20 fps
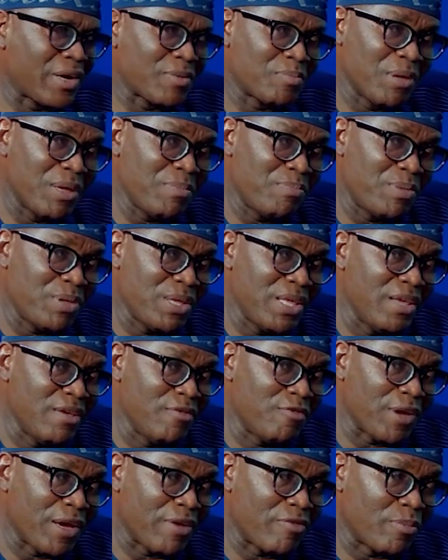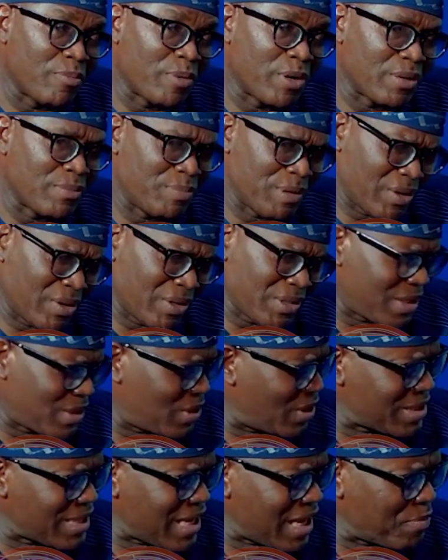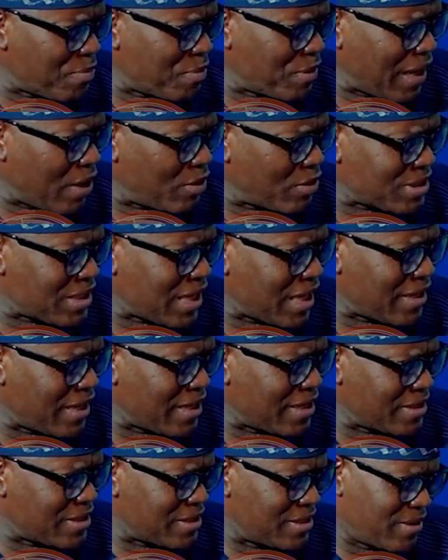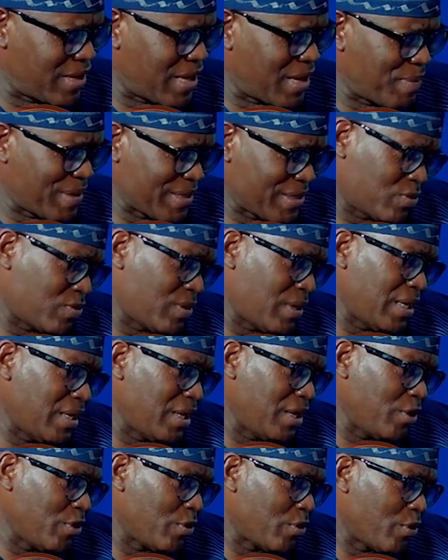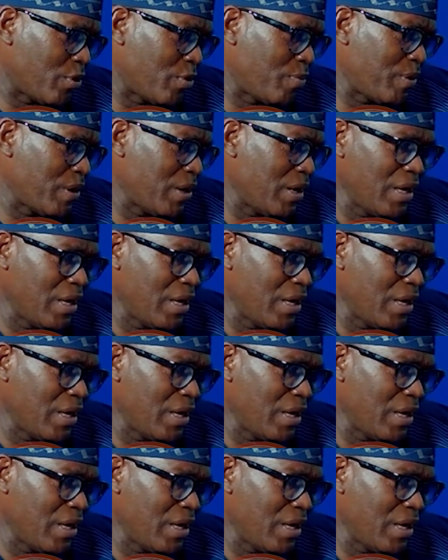Maybe if everybody, because it doesn't happen outside Nigeria, particularly in Europe.